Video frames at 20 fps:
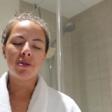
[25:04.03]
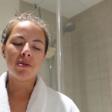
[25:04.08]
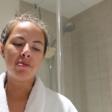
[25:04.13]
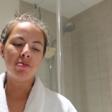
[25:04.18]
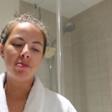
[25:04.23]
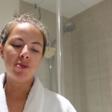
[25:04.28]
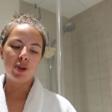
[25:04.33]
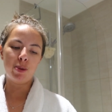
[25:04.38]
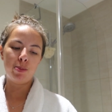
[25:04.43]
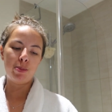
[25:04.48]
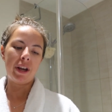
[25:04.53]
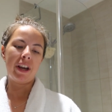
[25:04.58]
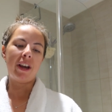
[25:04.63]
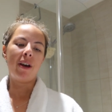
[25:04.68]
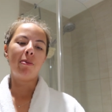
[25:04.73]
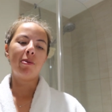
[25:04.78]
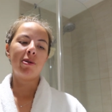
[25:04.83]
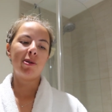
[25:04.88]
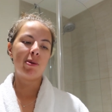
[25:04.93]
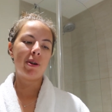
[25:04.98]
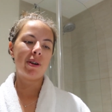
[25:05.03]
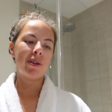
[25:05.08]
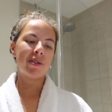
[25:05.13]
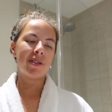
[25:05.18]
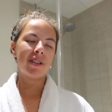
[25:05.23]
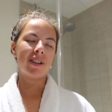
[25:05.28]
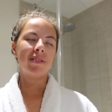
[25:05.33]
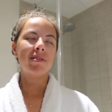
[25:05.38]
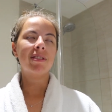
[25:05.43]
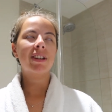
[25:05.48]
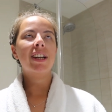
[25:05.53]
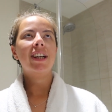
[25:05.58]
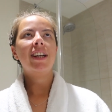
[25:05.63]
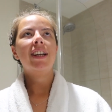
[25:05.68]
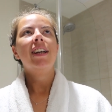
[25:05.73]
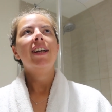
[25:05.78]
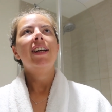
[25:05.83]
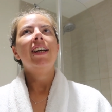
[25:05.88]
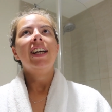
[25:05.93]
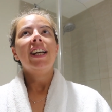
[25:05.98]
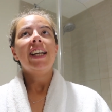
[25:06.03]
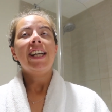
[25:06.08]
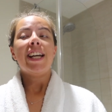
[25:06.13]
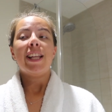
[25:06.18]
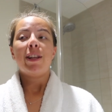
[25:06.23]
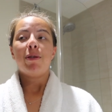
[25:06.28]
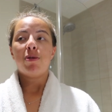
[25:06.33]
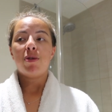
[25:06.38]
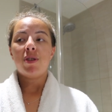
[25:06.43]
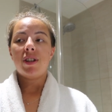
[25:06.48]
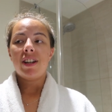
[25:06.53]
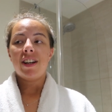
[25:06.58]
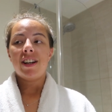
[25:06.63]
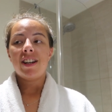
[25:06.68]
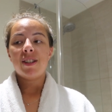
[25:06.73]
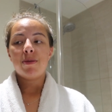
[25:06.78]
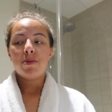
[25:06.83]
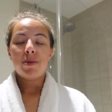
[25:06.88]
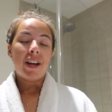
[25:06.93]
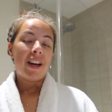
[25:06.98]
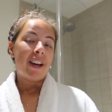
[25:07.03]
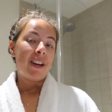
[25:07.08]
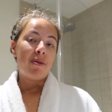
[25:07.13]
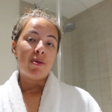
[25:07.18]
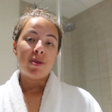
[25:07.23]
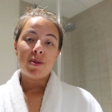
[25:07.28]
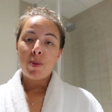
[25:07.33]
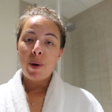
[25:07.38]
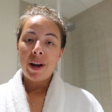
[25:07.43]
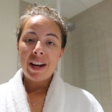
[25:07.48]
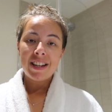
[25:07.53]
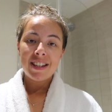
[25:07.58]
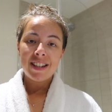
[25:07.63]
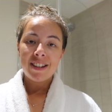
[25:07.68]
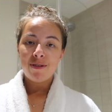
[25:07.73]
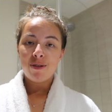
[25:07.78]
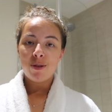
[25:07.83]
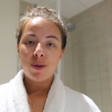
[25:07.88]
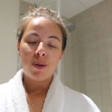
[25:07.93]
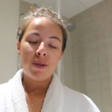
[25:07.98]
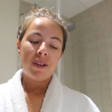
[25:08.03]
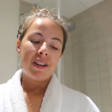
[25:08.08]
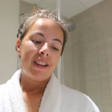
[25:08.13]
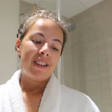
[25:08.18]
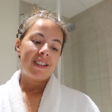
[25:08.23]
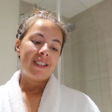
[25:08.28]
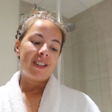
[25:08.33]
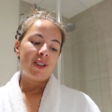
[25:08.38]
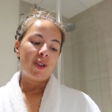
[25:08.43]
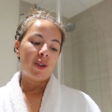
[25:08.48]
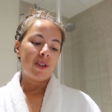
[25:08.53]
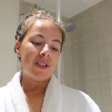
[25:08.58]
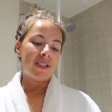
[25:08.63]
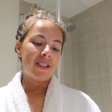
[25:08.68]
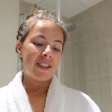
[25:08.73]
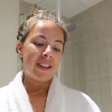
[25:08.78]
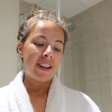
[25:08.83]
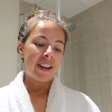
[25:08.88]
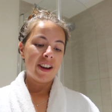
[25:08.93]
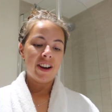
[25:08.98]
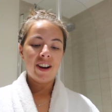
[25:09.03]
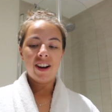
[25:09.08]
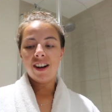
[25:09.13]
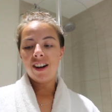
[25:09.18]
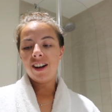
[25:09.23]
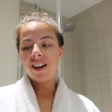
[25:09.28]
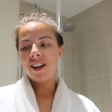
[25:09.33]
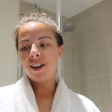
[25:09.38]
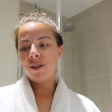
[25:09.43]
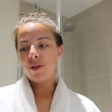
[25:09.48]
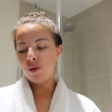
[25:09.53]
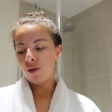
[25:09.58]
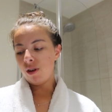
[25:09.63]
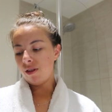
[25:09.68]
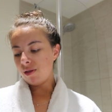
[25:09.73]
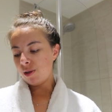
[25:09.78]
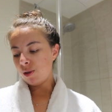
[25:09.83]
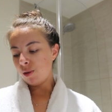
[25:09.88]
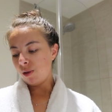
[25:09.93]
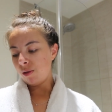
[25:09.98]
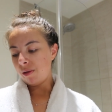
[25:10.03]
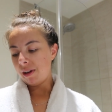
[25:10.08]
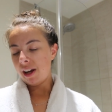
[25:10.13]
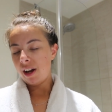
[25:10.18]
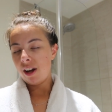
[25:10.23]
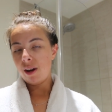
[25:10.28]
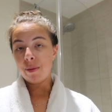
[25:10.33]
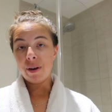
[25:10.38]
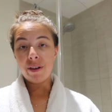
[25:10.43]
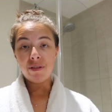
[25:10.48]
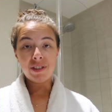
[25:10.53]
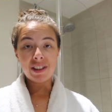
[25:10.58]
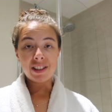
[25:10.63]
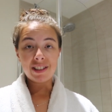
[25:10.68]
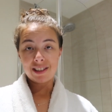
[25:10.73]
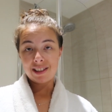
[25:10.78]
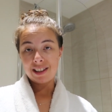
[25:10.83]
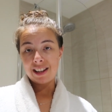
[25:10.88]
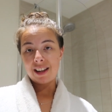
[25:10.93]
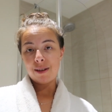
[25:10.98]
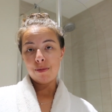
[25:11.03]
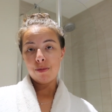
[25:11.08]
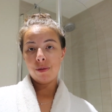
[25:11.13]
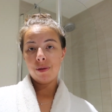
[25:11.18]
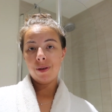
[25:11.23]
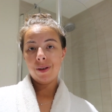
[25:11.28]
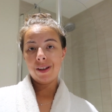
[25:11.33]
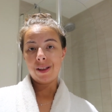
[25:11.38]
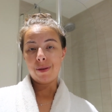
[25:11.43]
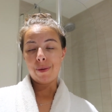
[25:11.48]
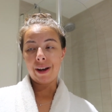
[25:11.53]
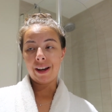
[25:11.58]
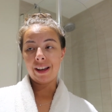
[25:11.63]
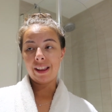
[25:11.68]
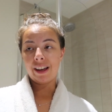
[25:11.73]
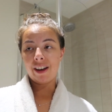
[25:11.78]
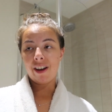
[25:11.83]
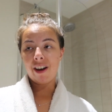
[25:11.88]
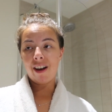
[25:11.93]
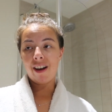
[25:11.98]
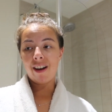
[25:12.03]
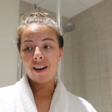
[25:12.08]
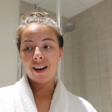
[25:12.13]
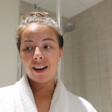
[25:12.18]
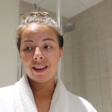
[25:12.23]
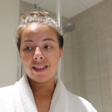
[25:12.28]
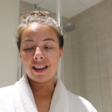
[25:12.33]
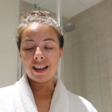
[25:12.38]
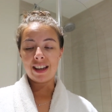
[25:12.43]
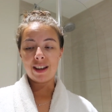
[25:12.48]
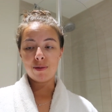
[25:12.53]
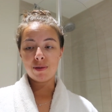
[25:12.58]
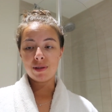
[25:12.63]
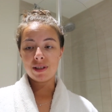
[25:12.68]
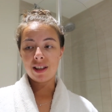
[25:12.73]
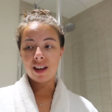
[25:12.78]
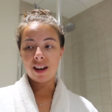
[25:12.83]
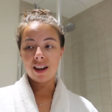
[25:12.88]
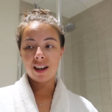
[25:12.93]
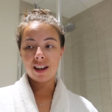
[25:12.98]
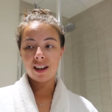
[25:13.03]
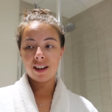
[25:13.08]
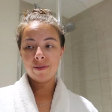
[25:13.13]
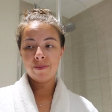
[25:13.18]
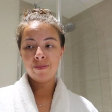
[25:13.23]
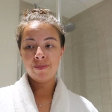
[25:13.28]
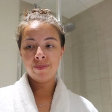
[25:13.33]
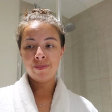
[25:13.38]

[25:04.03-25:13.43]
to just pick up as well so yeah that was really nice but yeah he was waiting for us he took us to the car drove us all the way home I fell asleep in the back of the car I think it was like